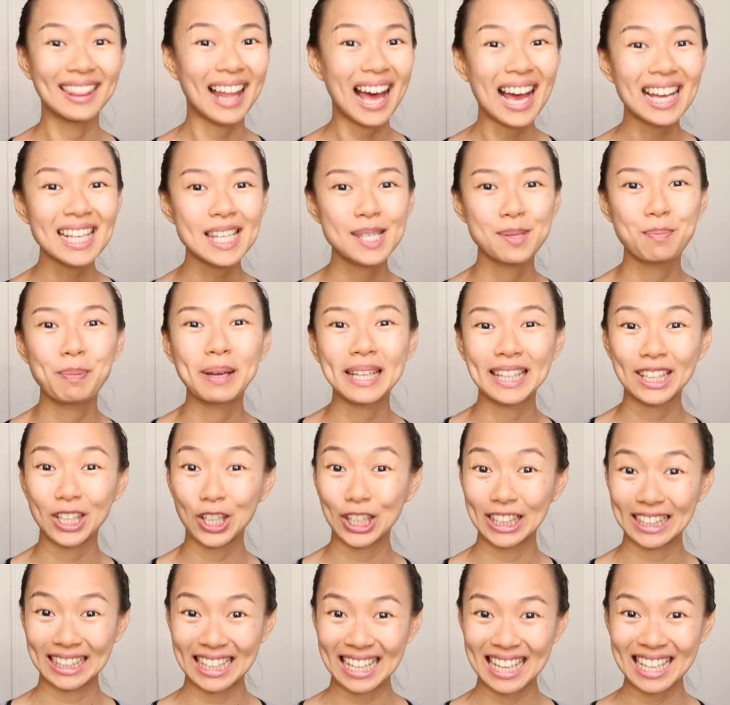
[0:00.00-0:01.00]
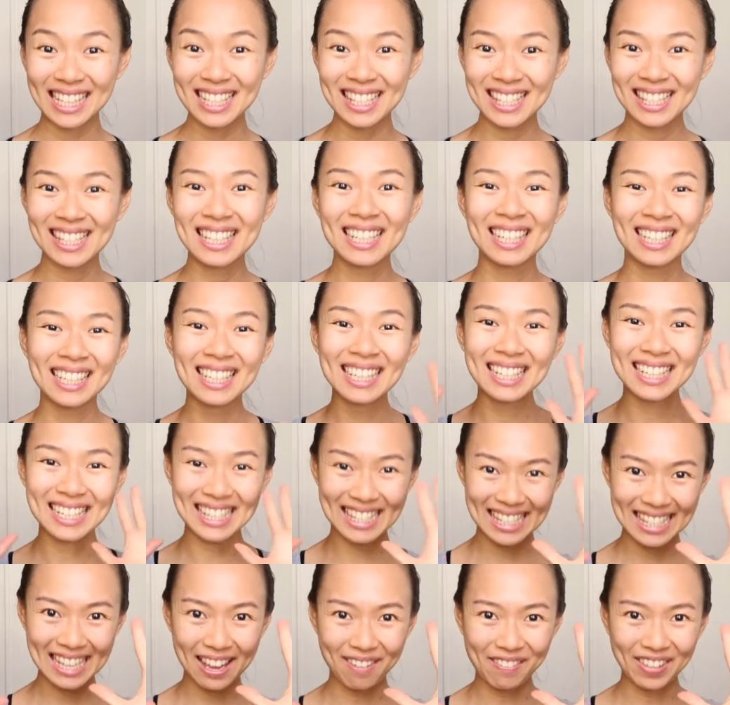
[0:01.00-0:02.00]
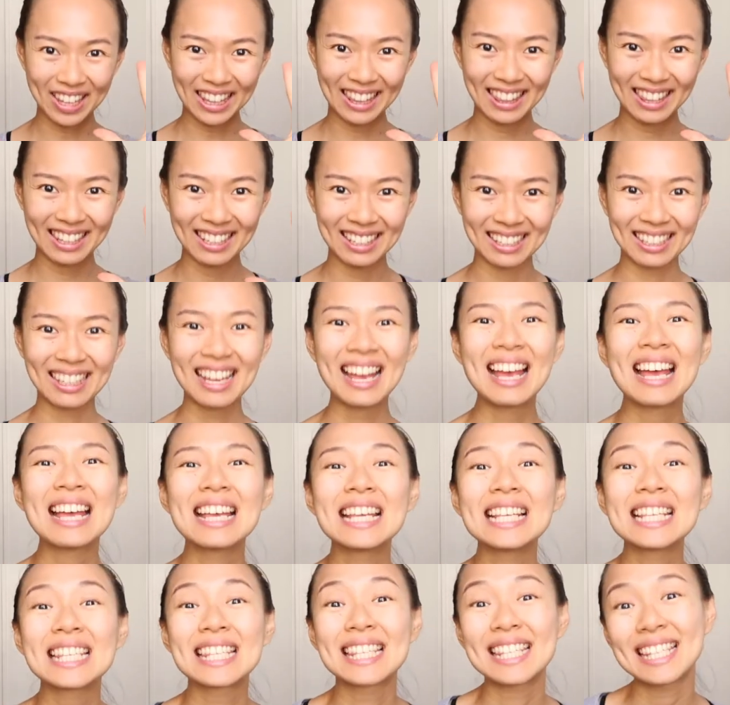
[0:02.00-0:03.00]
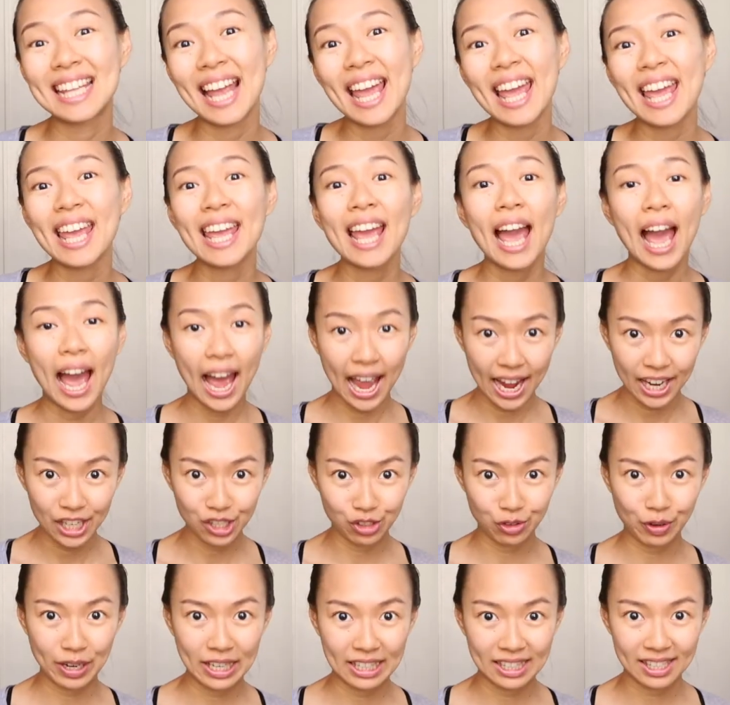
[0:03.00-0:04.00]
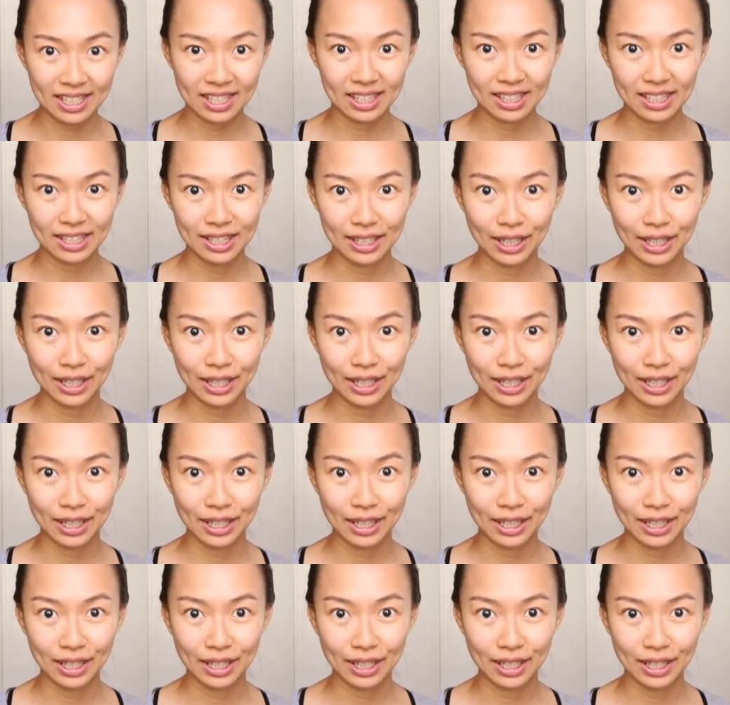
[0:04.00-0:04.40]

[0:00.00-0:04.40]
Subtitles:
Last but not least, 7th, stay hydrated.